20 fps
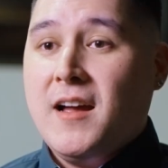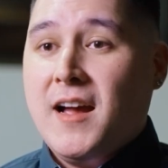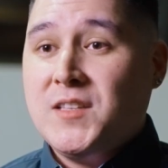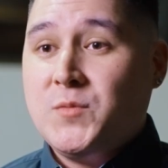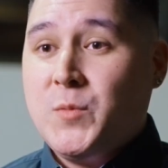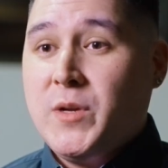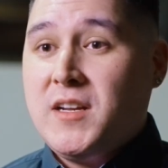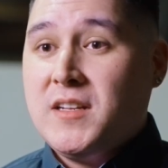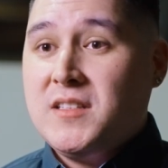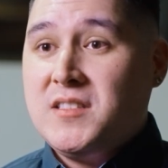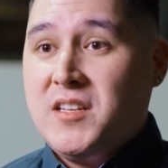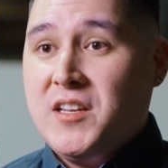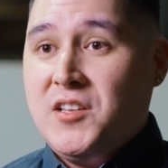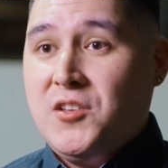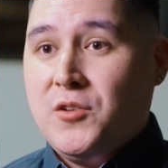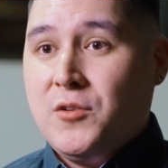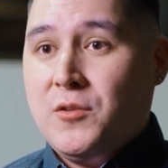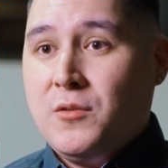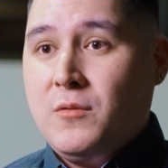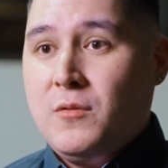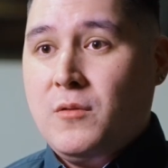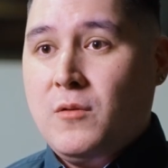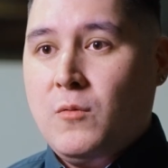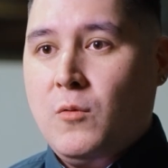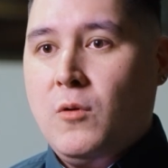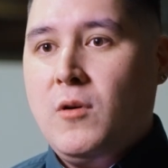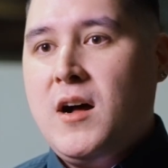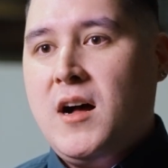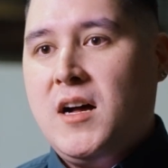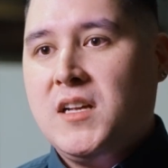As we continue,
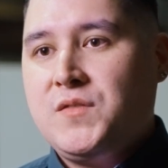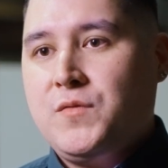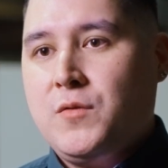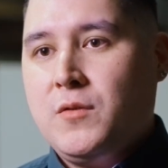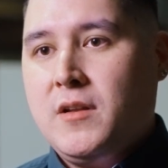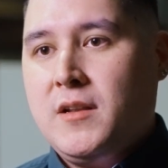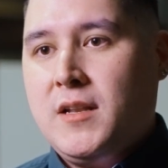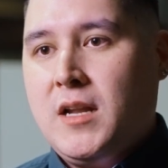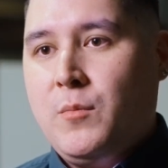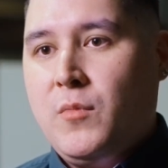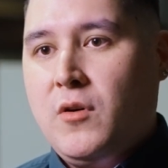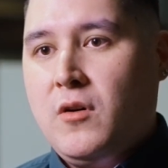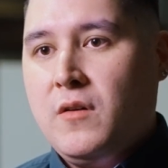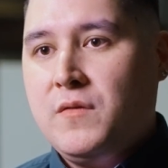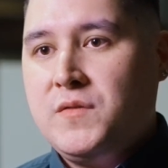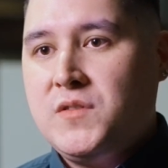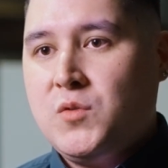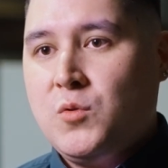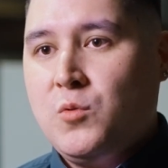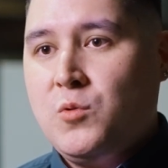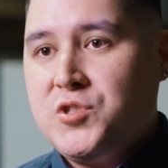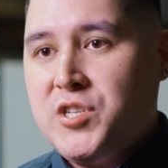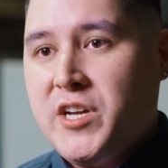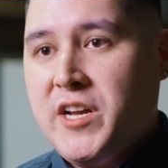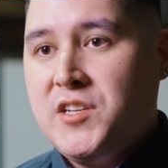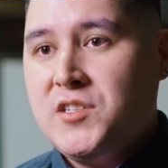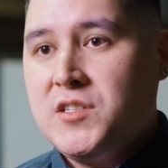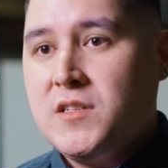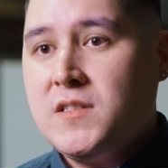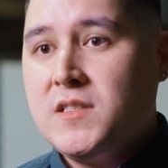we'll ask for the number of tool
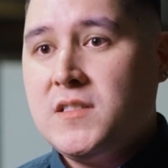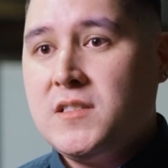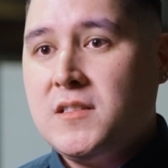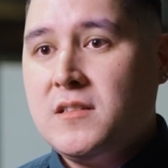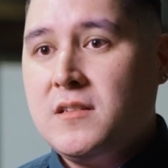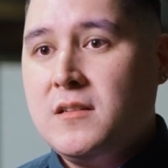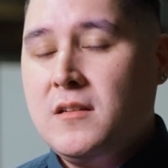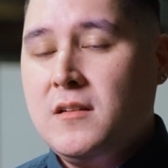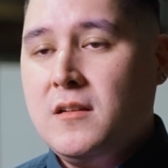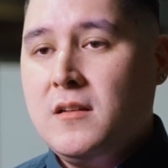changes,